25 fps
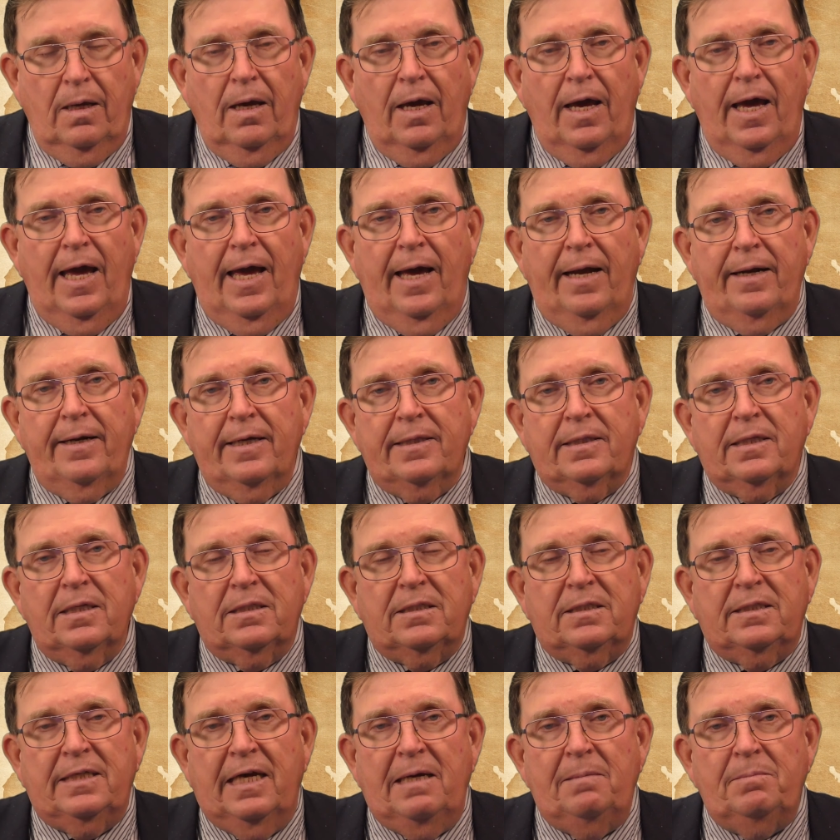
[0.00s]
And at the
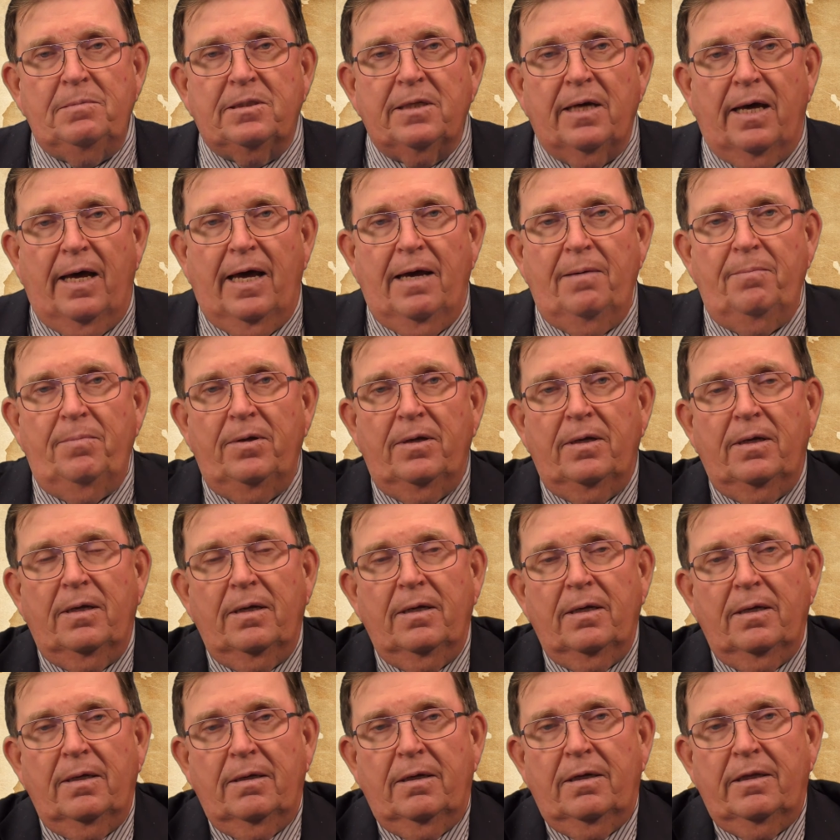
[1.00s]
same time,
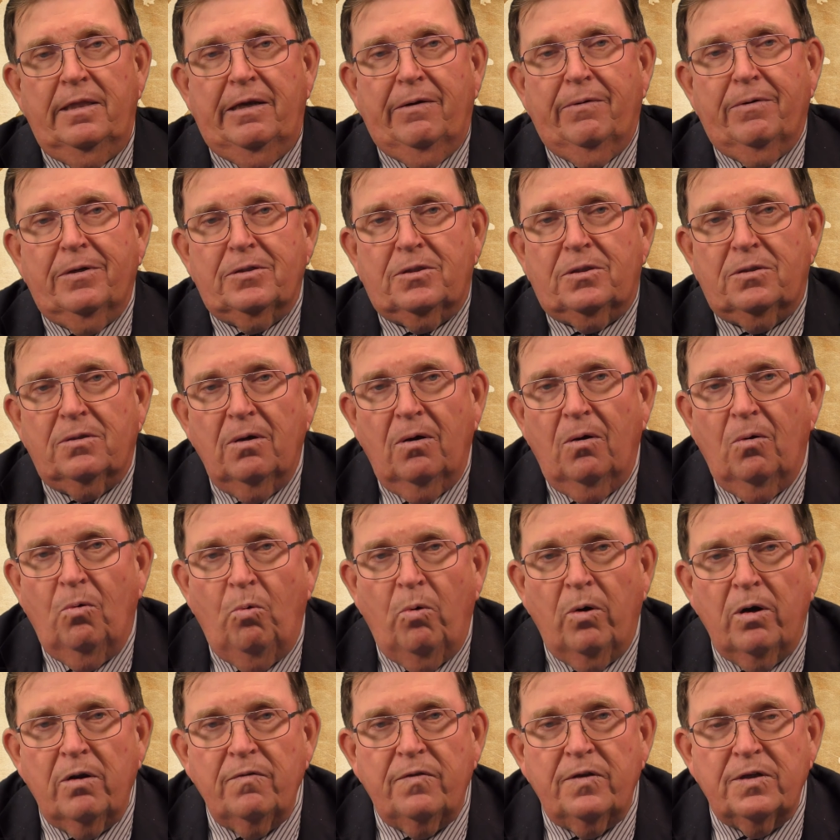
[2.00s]
there was
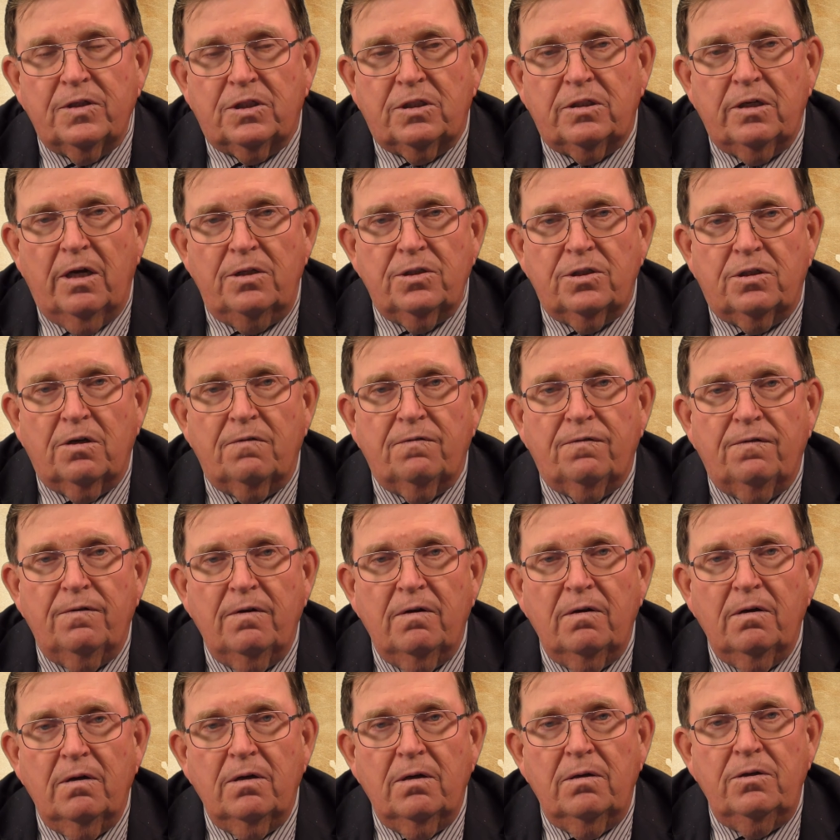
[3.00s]
one of the sons of
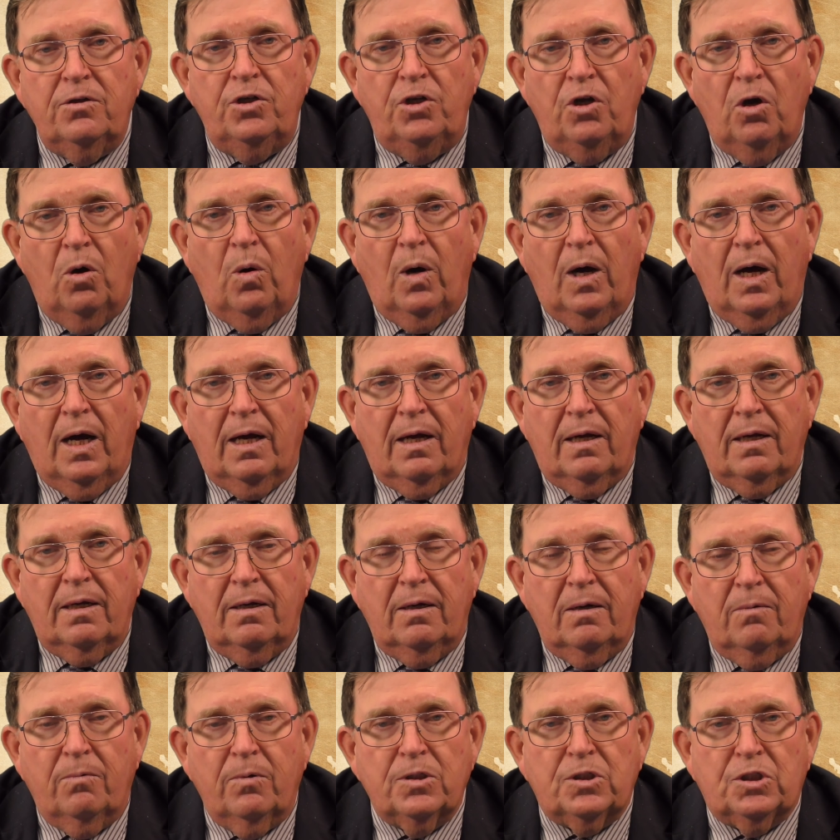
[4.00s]
Noah
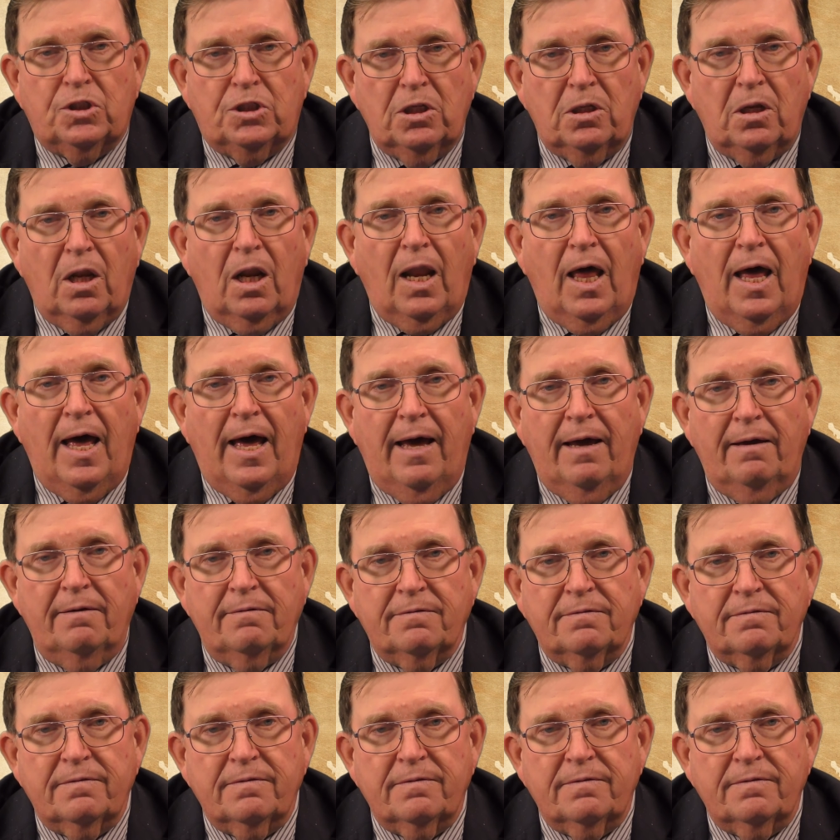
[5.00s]
was still alive.